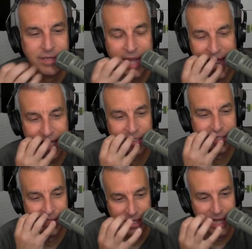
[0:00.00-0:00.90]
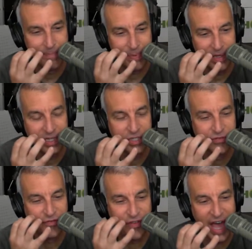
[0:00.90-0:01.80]
Dad's lip
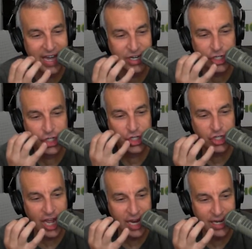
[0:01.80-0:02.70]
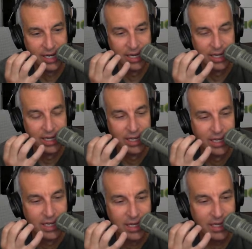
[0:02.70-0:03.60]
is fat as shit.
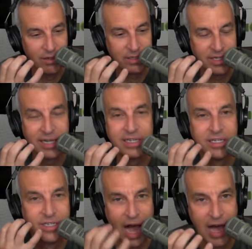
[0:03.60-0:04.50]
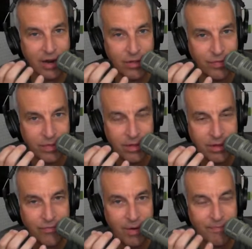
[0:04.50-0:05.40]
He looks like Donald
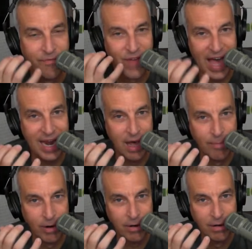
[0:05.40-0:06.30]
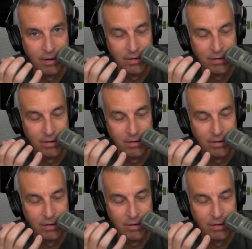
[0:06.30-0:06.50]
from Fat Albert.